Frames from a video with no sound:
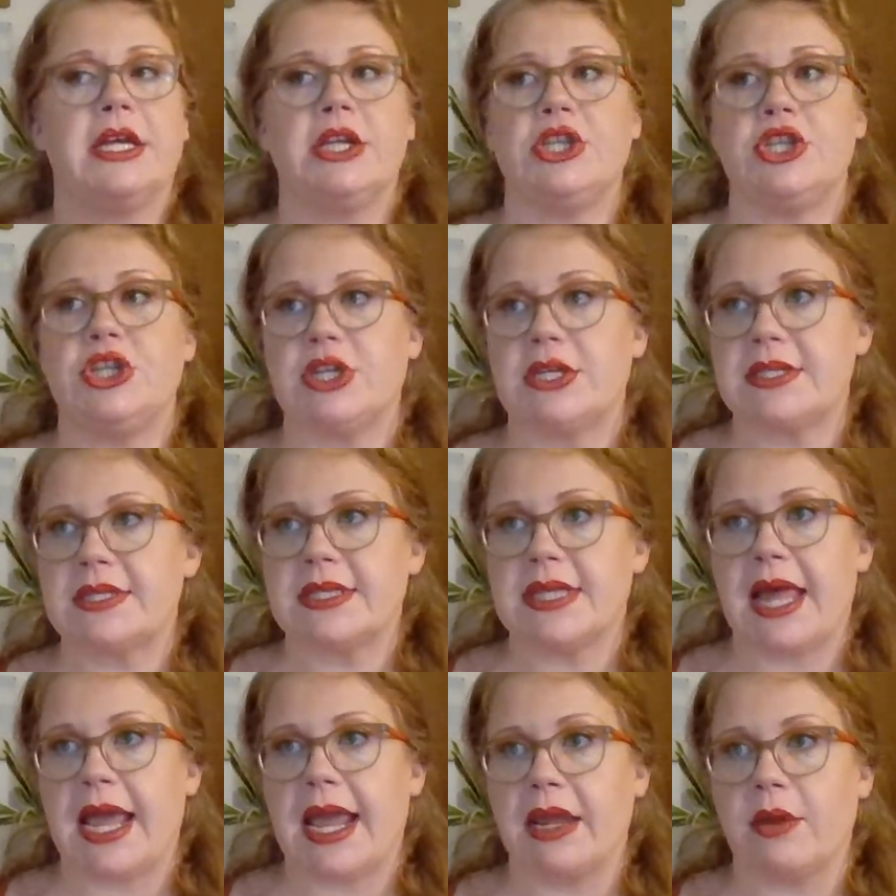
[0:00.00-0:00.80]
just
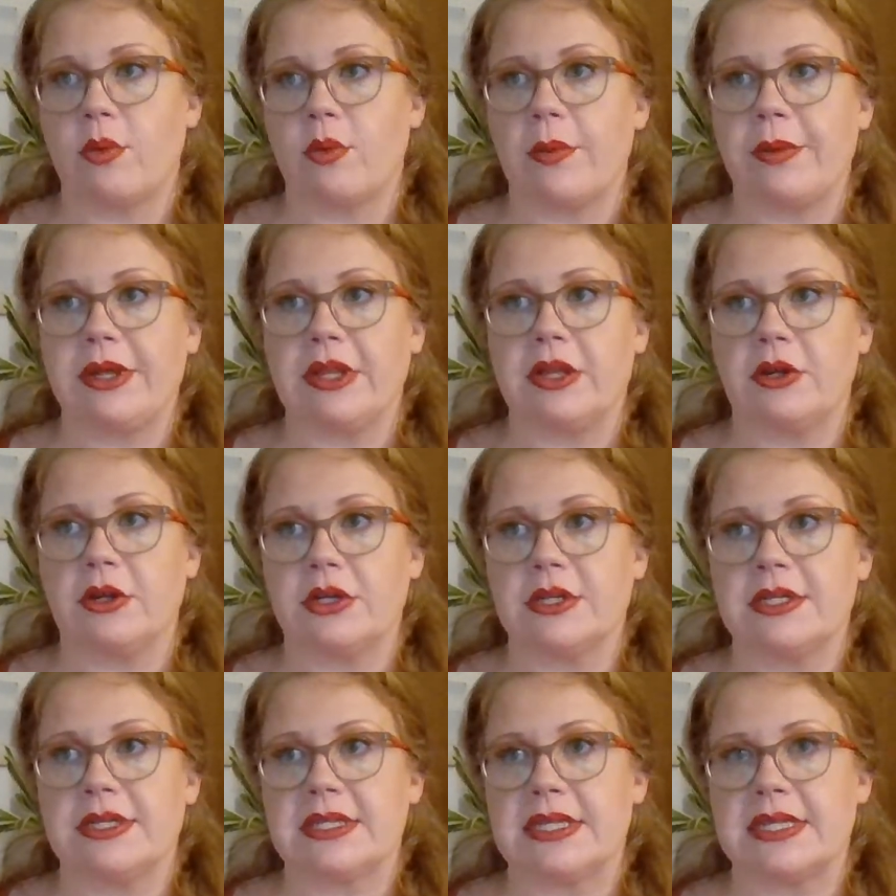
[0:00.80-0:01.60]
like when we
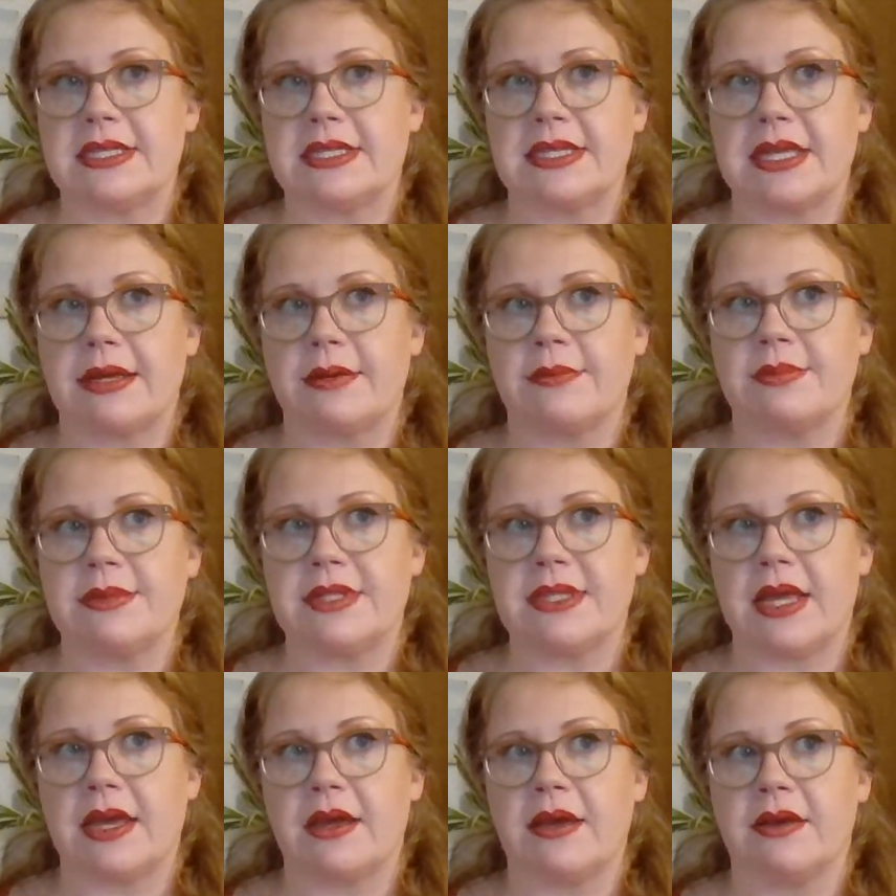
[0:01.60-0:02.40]
learned the
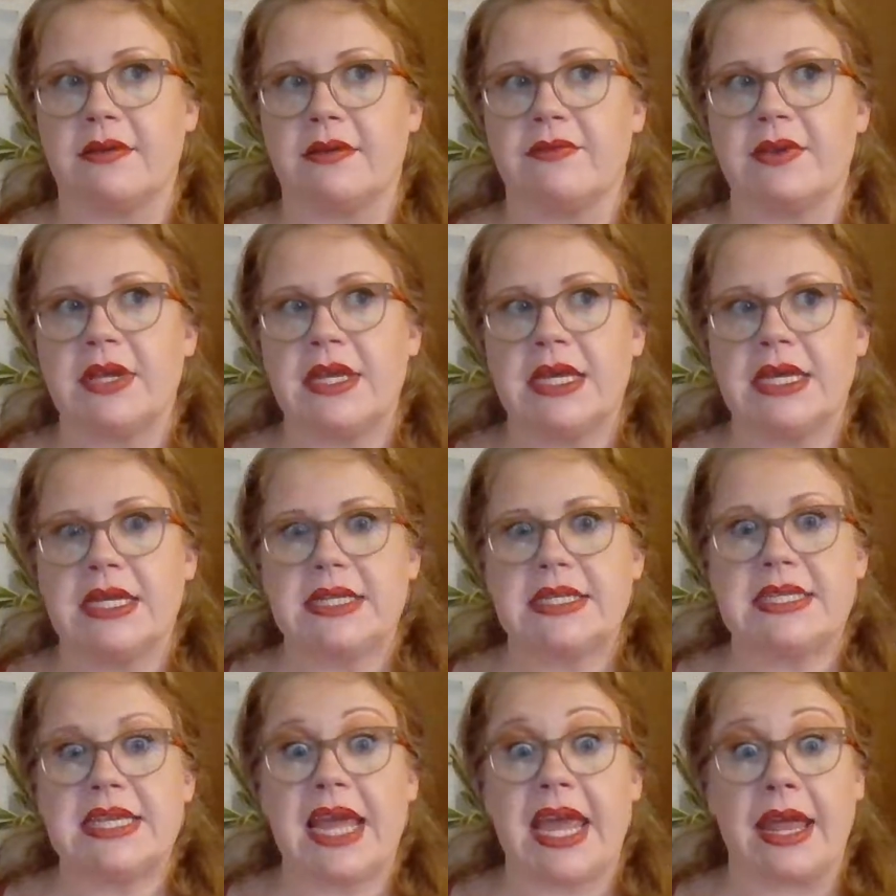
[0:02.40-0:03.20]
sums of
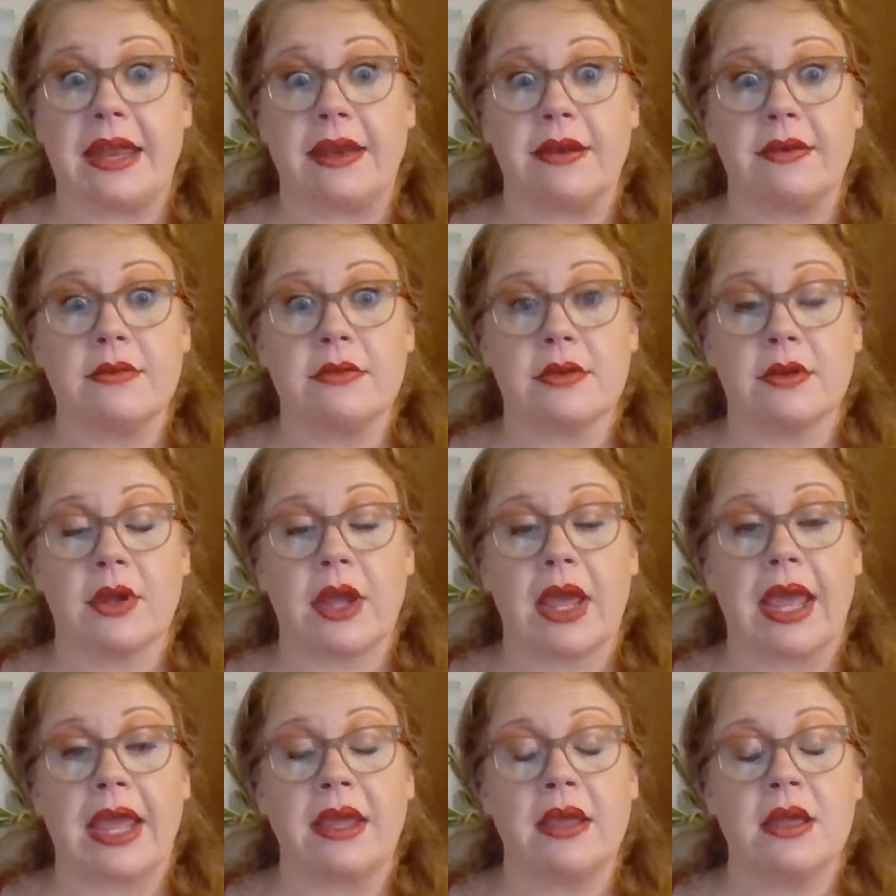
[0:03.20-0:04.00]
10,
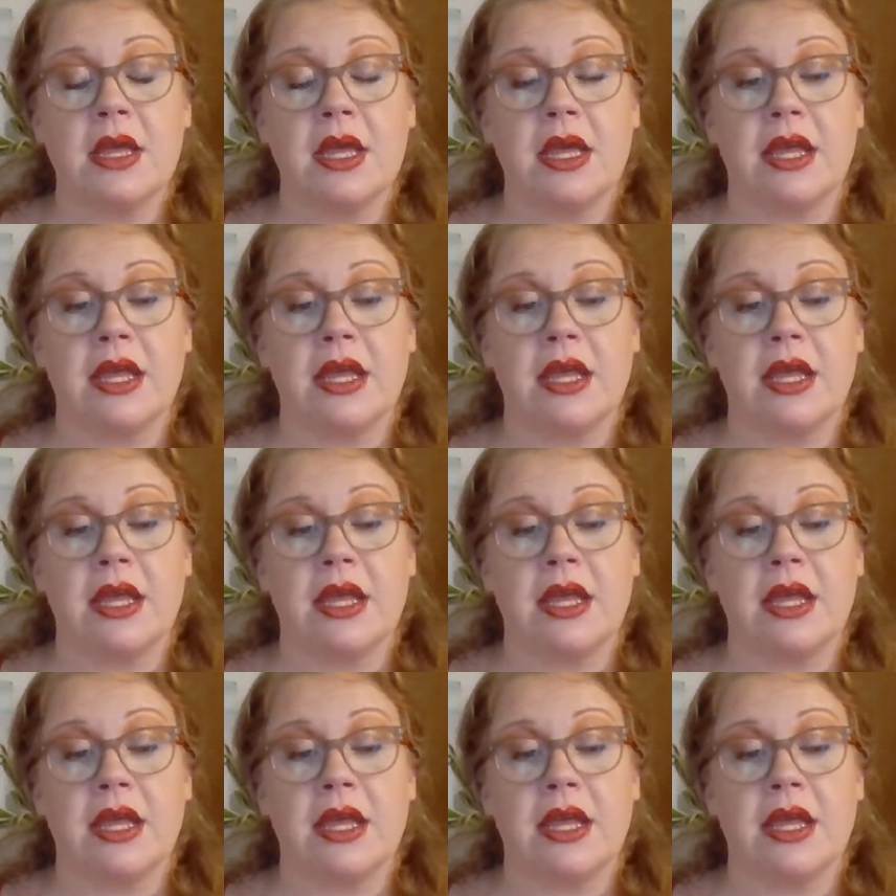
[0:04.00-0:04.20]
okay?